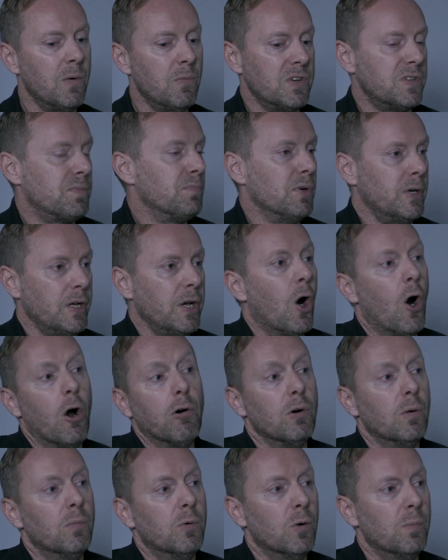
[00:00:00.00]
was mm. pretty hmm.
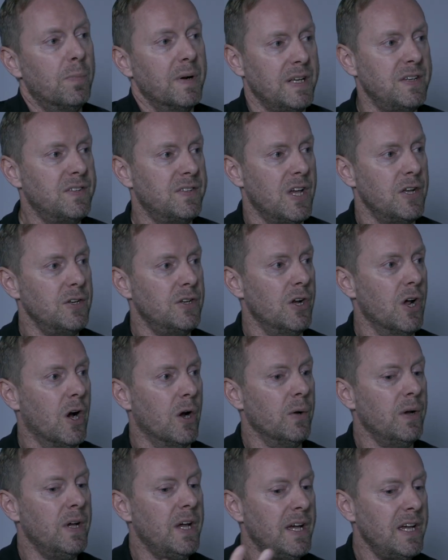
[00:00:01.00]
horrible, but he said, you know,
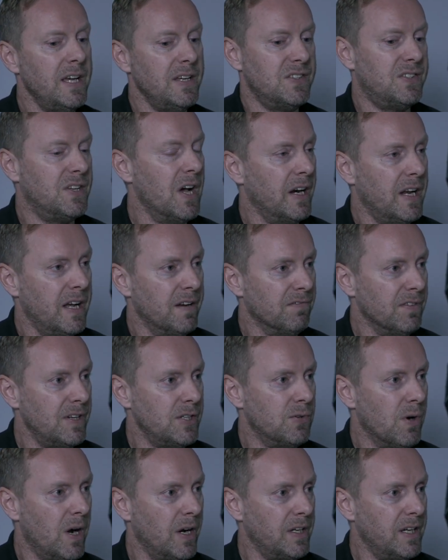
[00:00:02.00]
he's done every
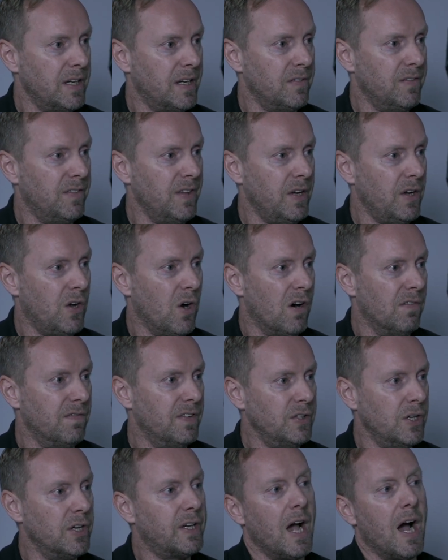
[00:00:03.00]
drug he can think of,
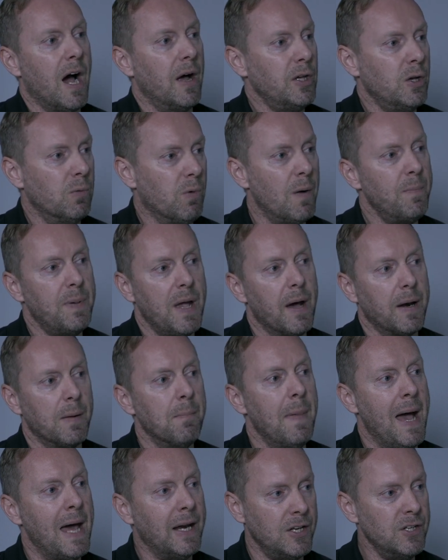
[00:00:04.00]
and you can't, you won't be able to
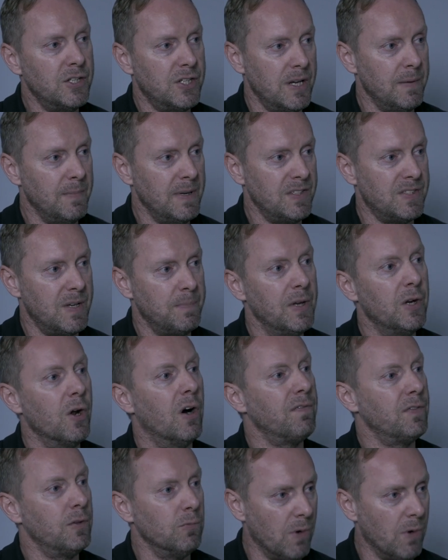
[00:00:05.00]
manage him. He's a bit off the